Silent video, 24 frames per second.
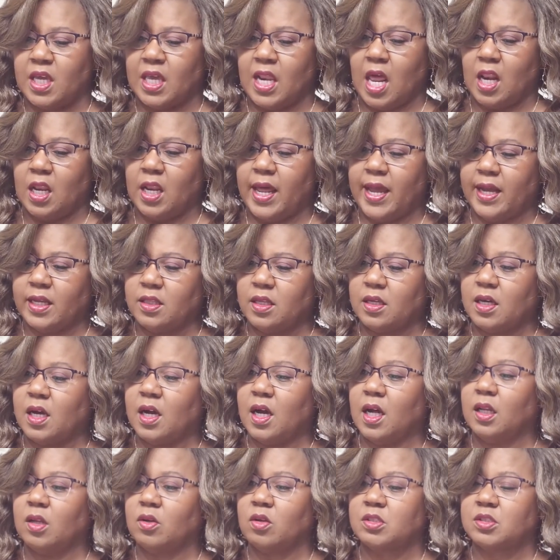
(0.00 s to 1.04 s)
And I like the
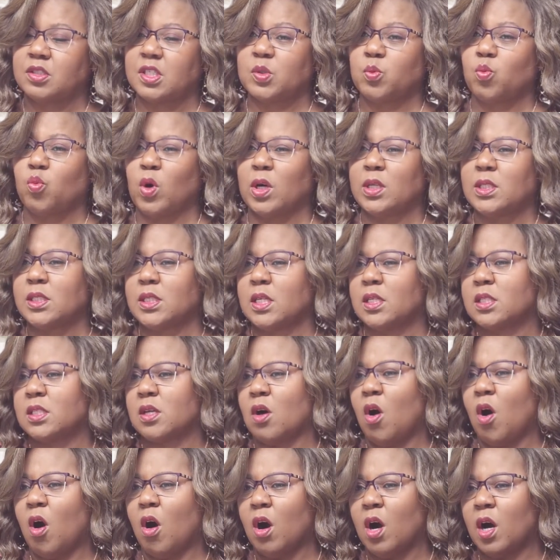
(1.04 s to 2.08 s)
colors, just once it's
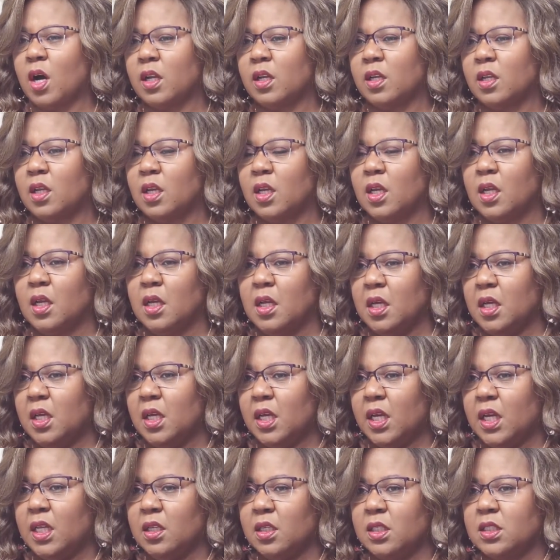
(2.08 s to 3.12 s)
on,
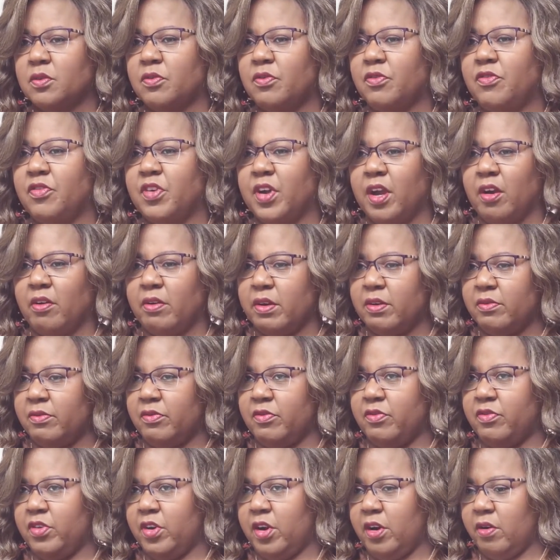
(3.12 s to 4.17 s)
it looks very,
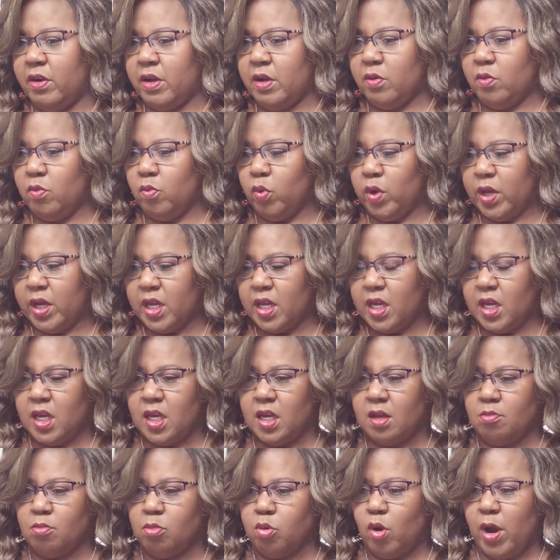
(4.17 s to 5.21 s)
very
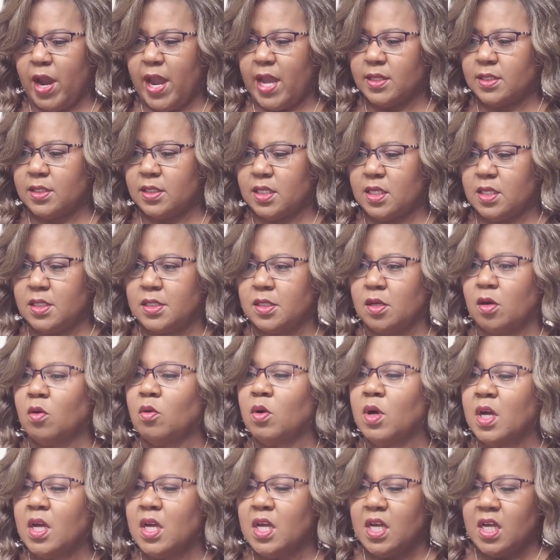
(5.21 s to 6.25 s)
wiggy and brassy.
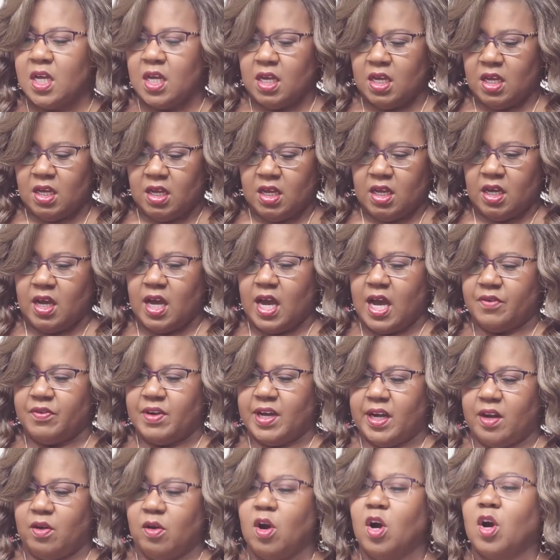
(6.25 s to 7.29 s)
So I've
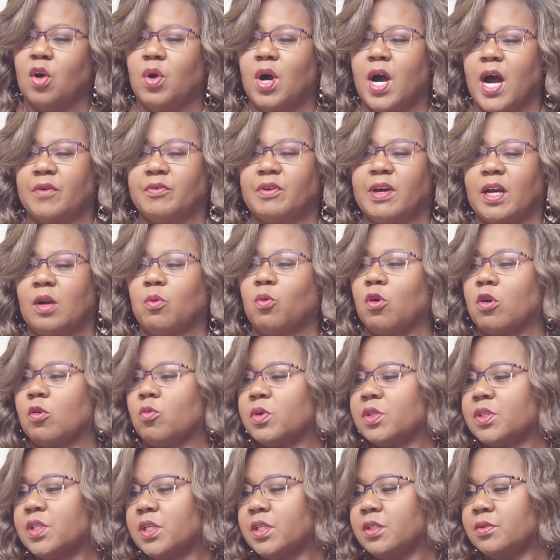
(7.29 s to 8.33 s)
got to work
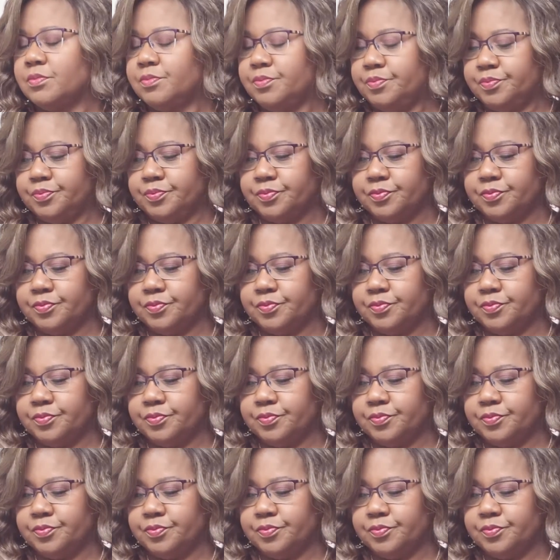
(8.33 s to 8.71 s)
with it.